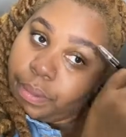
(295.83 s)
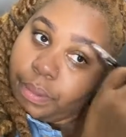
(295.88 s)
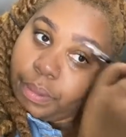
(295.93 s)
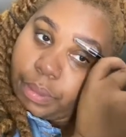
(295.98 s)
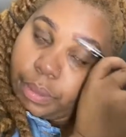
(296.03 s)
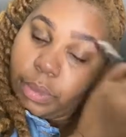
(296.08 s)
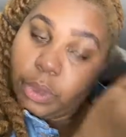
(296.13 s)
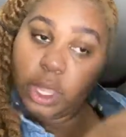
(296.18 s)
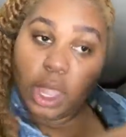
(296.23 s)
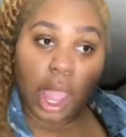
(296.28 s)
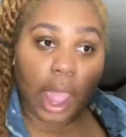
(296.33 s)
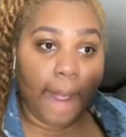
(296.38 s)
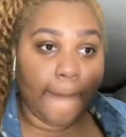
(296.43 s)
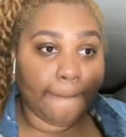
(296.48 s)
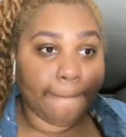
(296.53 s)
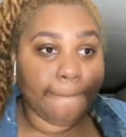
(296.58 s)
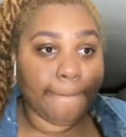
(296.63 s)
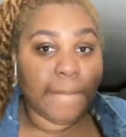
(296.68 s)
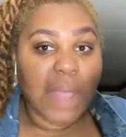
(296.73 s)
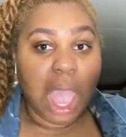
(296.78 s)
Okay.
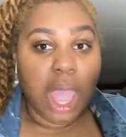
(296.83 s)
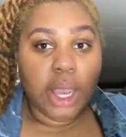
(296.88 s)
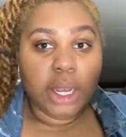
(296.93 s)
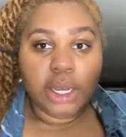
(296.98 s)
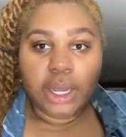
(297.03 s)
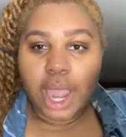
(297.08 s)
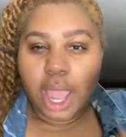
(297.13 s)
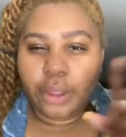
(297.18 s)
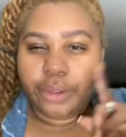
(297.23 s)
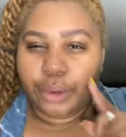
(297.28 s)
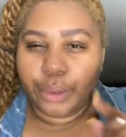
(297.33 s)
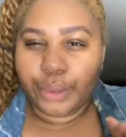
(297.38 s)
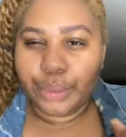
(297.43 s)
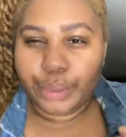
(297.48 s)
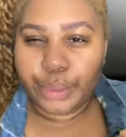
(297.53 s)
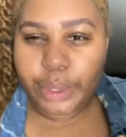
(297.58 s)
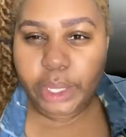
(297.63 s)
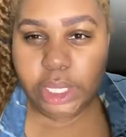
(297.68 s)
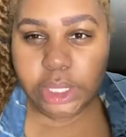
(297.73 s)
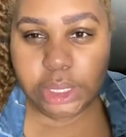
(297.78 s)
Now, the
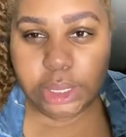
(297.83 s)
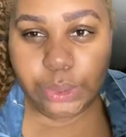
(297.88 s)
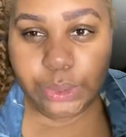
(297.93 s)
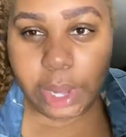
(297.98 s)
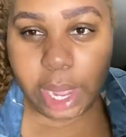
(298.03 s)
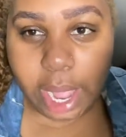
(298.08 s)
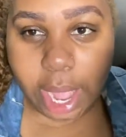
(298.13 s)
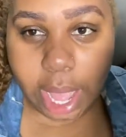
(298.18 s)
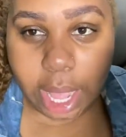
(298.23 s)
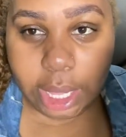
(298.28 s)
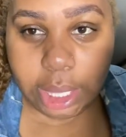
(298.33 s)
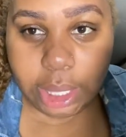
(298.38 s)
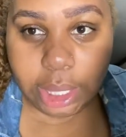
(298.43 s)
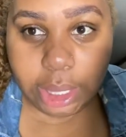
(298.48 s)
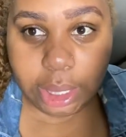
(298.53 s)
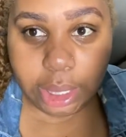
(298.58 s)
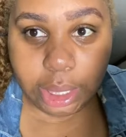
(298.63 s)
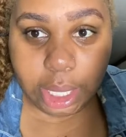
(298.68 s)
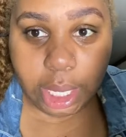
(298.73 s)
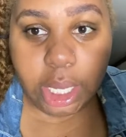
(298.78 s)
reason why I
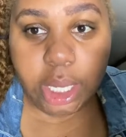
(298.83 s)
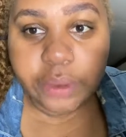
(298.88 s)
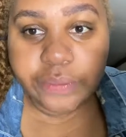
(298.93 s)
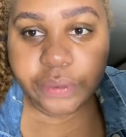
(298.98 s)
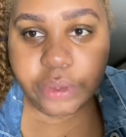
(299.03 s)
love,